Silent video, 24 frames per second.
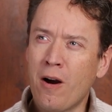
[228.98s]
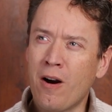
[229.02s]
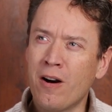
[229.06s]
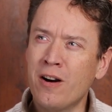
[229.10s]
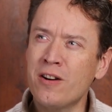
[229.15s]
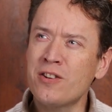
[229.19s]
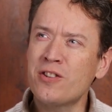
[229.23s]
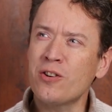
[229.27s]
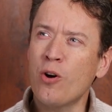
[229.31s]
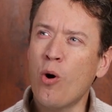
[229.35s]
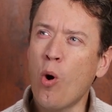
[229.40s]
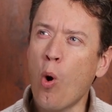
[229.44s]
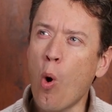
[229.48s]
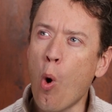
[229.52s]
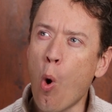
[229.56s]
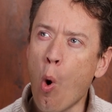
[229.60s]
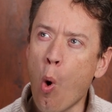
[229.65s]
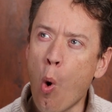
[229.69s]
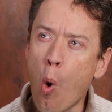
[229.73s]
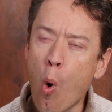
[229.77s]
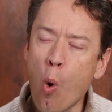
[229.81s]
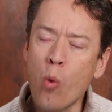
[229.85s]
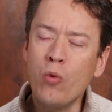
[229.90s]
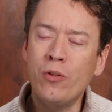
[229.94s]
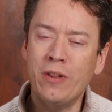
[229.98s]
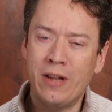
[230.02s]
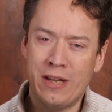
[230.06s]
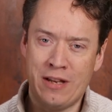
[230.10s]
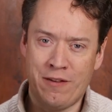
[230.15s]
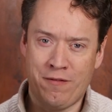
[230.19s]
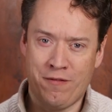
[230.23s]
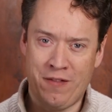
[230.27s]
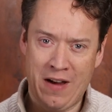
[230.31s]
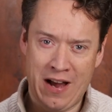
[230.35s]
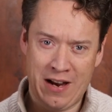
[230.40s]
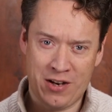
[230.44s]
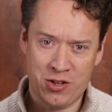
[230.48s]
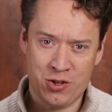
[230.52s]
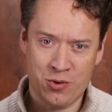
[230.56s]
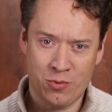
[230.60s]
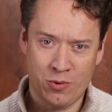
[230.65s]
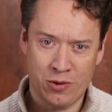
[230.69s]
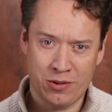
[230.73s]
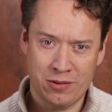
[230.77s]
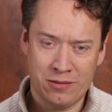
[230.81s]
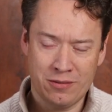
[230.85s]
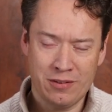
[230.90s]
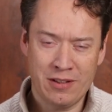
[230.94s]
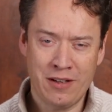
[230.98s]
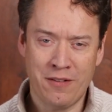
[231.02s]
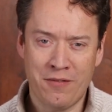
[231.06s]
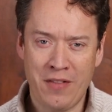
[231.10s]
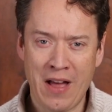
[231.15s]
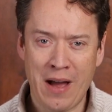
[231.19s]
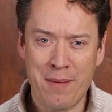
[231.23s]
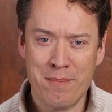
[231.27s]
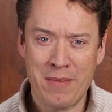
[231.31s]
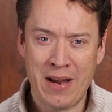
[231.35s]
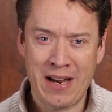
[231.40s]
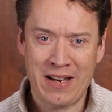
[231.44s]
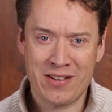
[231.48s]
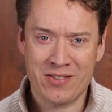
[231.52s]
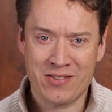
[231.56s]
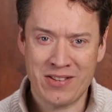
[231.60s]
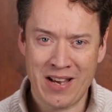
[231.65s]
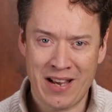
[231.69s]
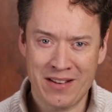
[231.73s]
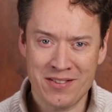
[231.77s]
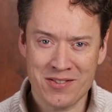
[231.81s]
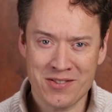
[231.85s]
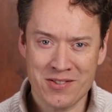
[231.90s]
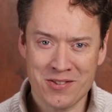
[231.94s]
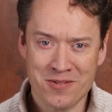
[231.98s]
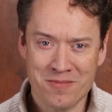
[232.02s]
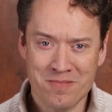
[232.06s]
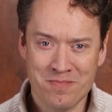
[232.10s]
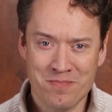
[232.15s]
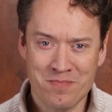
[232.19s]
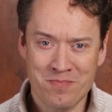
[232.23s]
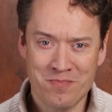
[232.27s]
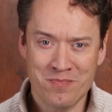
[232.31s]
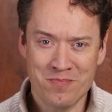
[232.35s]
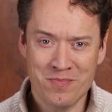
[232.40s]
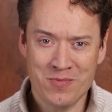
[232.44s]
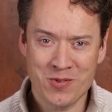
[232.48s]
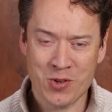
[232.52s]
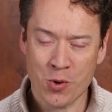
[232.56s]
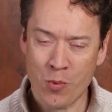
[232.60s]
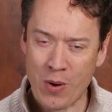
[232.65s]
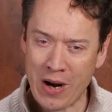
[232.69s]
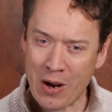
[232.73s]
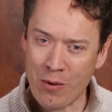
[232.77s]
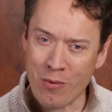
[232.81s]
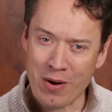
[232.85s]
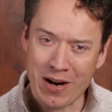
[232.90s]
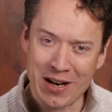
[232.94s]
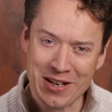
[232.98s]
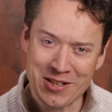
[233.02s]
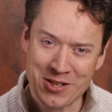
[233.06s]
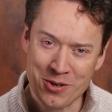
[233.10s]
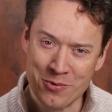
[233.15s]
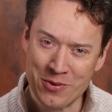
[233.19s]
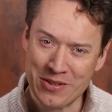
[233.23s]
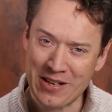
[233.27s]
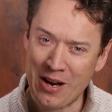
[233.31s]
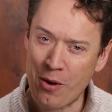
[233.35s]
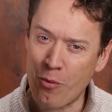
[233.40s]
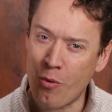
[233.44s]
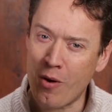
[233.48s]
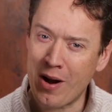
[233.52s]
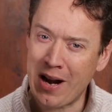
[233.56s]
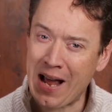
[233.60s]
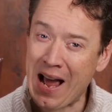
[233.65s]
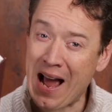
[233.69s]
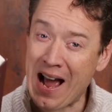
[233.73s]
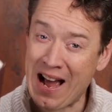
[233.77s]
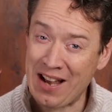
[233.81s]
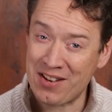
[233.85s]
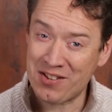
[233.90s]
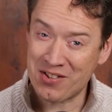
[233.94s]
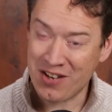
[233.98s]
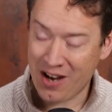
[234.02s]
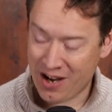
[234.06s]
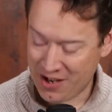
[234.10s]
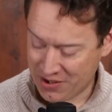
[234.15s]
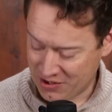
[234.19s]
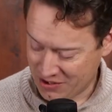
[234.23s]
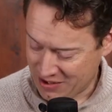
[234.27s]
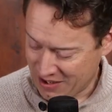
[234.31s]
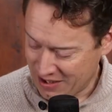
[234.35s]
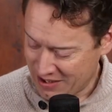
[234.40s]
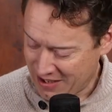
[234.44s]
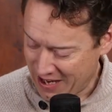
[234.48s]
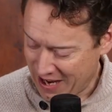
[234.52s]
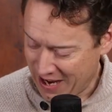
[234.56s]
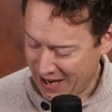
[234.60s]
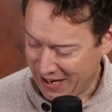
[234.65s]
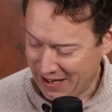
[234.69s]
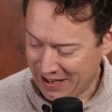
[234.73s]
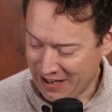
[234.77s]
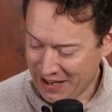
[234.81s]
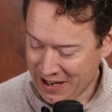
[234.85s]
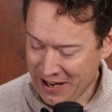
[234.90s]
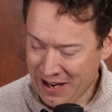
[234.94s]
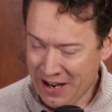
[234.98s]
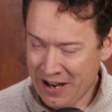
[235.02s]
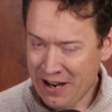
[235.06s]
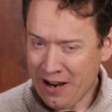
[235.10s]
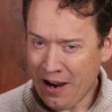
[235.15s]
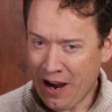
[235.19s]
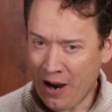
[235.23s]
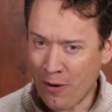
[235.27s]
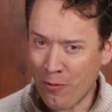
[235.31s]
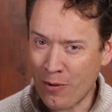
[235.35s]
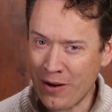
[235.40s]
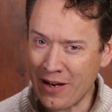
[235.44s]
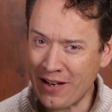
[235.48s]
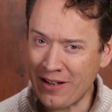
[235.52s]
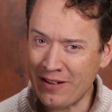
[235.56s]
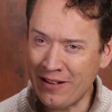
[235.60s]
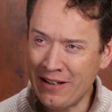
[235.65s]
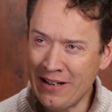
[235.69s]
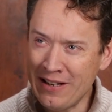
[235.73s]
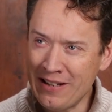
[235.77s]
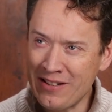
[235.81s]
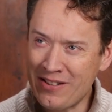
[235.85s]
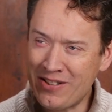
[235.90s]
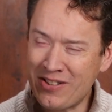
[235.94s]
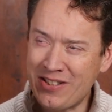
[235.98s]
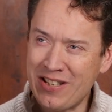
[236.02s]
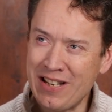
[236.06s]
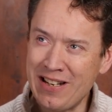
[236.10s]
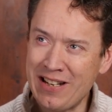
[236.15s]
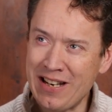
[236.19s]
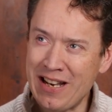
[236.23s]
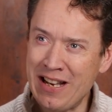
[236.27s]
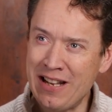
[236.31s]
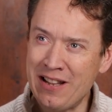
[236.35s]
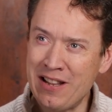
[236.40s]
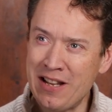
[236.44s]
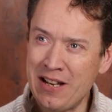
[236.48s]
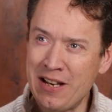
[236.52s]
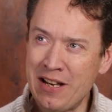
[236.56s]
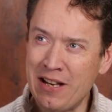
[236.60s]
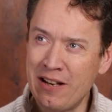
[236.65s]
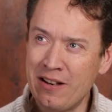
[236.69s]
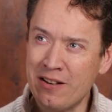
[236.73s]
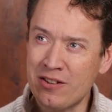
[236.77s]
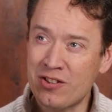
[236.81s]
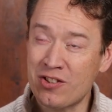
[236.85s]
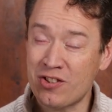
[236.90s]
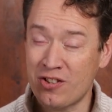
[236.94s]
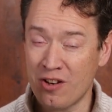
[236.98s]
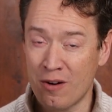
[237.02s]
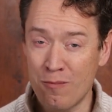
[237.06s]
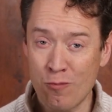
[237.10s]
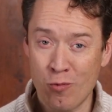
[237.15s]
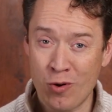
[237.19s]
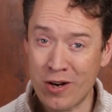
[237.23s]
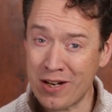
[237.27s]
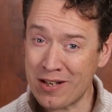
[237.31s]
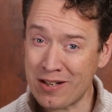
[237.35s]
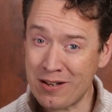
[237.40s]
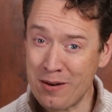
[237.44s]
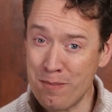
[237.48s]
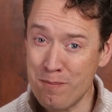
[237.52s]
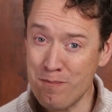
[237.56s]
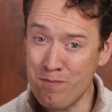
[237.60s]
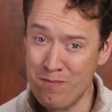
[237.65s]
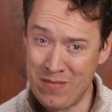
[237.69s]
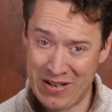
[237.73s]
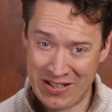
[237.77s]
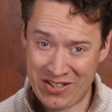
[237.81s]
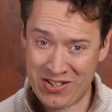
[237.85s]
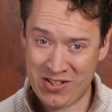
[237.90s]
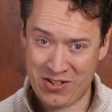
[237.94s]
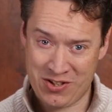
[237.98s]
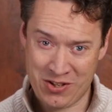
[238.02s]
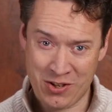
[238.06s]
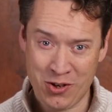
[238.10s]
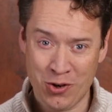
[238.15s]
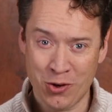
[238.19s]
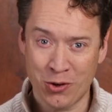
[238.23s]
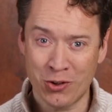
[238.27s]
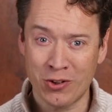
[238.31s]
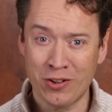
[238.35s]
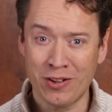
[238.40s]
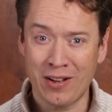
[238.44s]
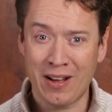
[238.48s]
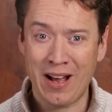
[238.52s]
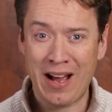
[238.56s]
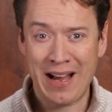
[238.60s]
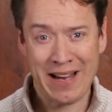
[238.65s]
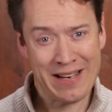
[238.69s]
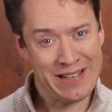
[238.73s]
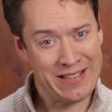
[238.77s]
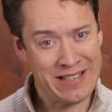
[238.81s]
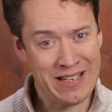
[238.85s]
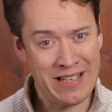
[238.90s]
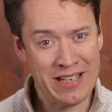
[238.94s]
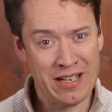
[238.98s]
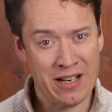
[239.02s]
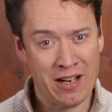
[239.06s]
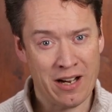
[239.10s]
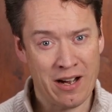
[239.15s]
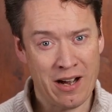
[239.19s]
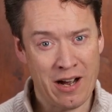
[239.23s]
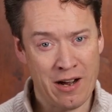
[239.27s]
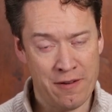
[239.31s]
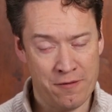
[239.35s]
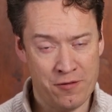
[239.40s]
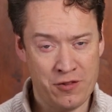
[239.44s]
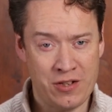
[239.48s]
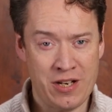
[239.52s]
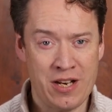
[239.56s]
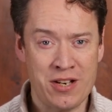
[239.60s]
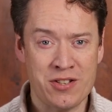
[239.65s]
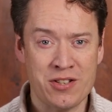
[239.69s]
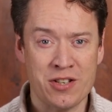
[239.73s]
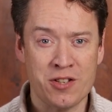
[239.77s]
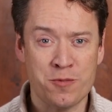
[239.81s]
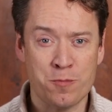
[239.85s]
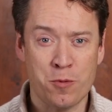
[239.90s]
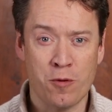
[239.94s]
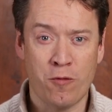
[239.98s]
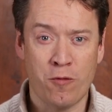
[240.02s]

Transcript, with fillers: aren't only factual, if that makes sense. So what I want to do is I want to ask us today, I want to sit in the somewhat mystical idea of Jesus